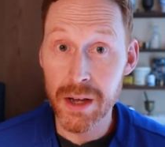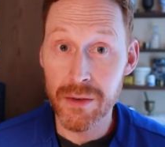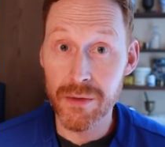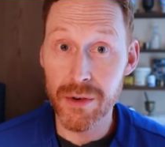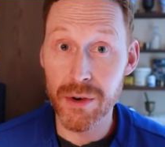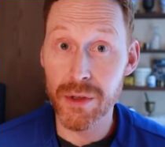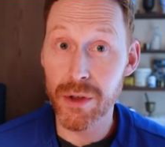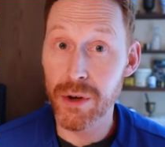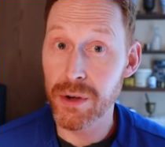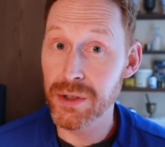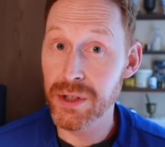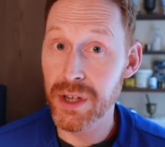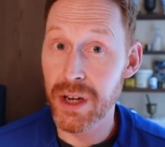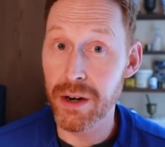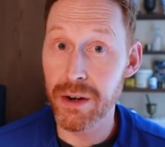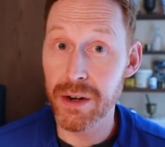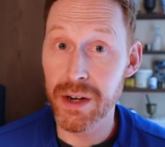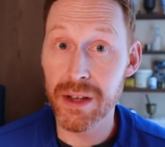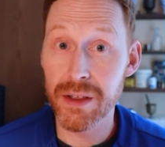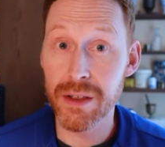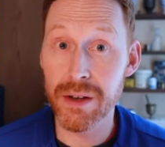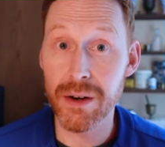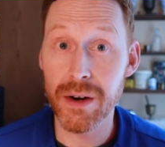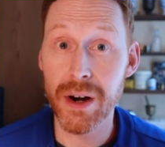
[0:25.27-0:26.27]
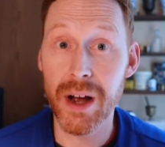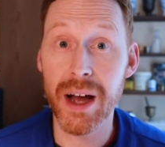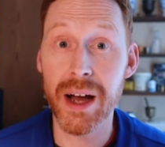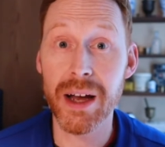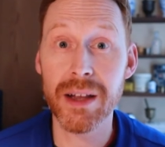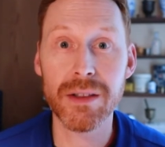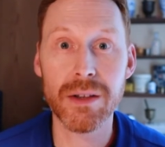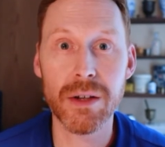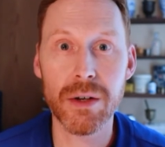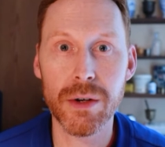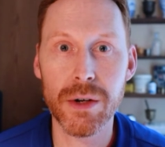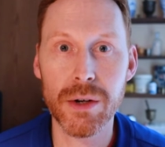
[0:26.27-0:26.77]
for those that are either
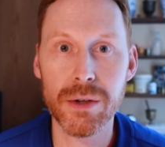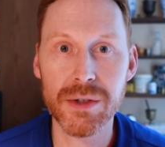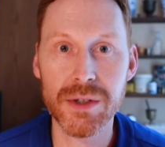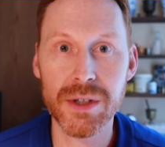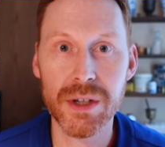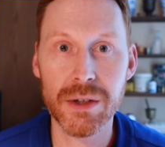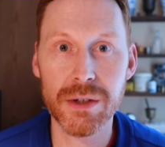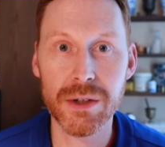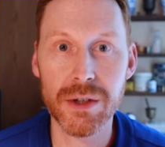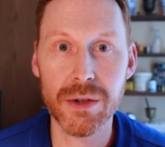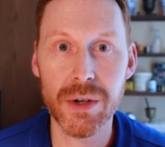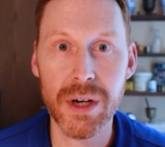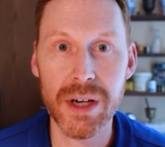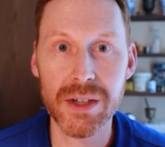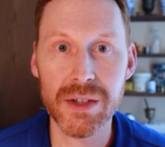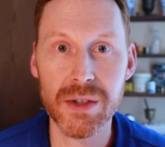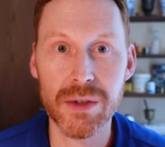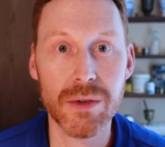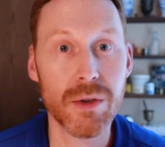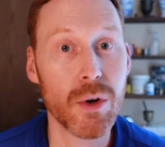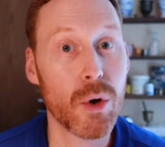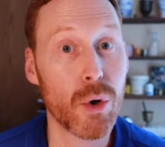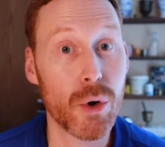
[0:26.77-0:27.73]
on low-dose naltrexone